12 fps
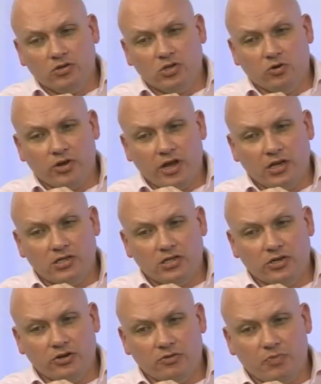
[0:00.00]
talking
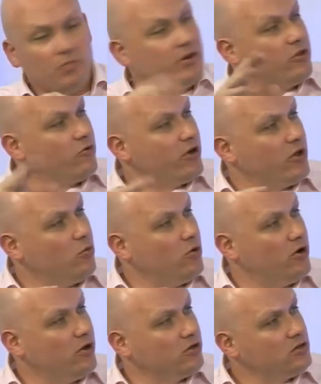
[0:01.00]
to people in the real
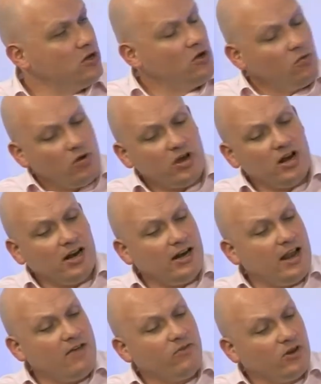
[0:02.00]
world, what kind of
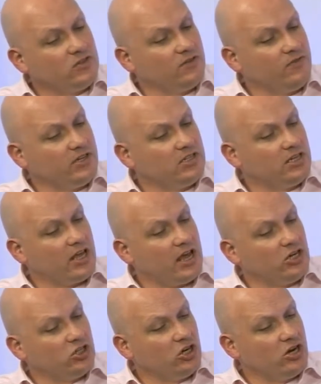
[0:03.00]
level of
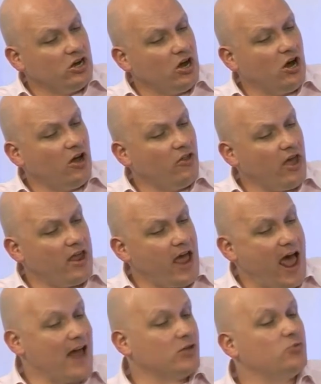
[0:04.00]
sophistication are they
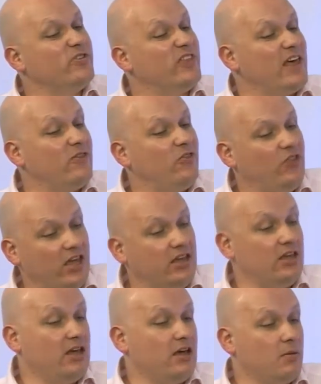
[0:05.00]
at with their
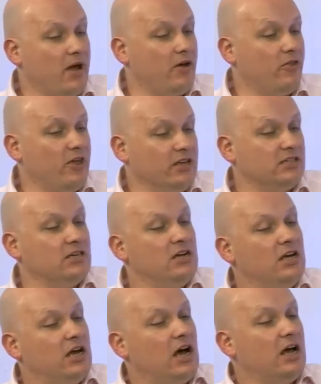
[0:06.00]
thinking about this?
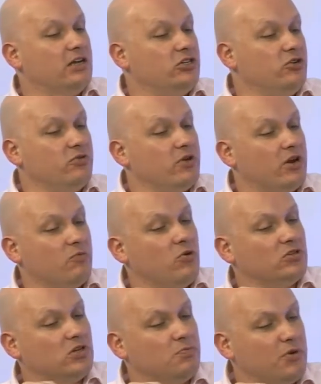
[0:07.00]

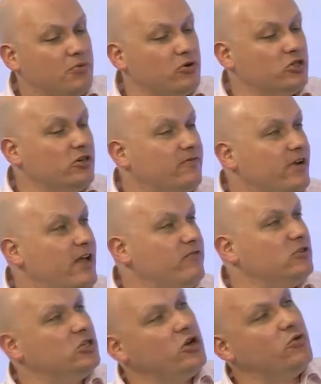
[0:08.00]
What's the proportion of
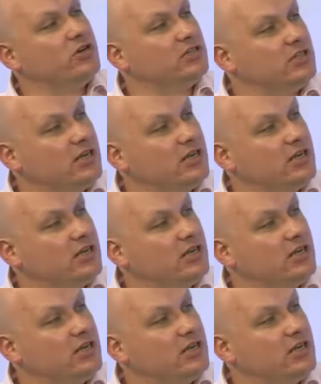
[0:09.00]
level 2ers and